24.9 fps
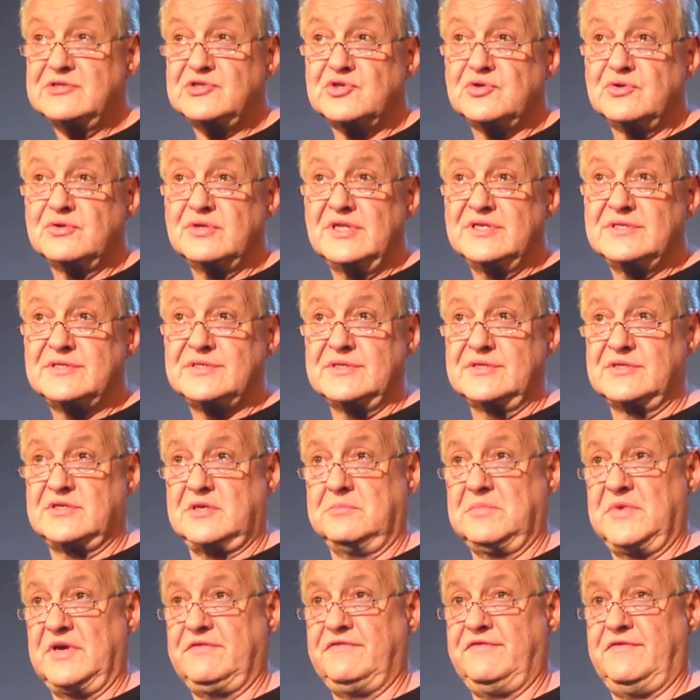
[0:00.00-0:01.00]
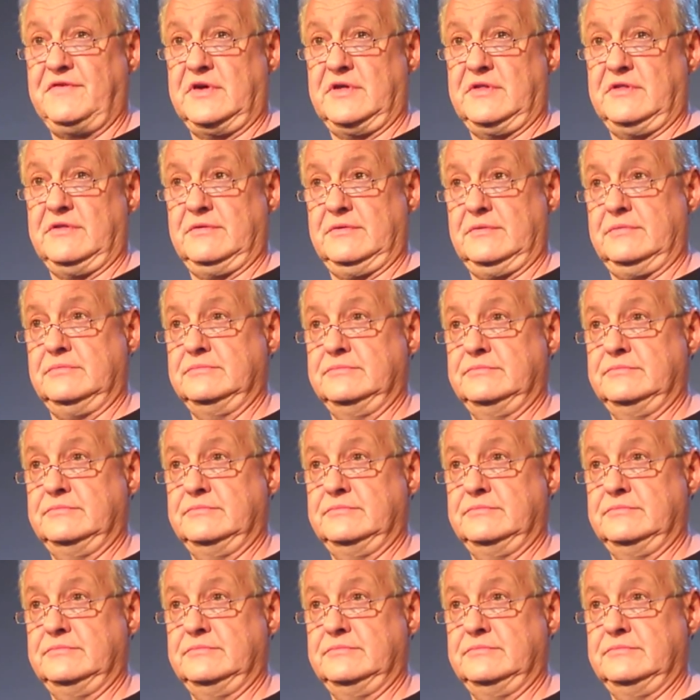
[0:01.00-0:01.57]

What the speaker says: should listen to my father.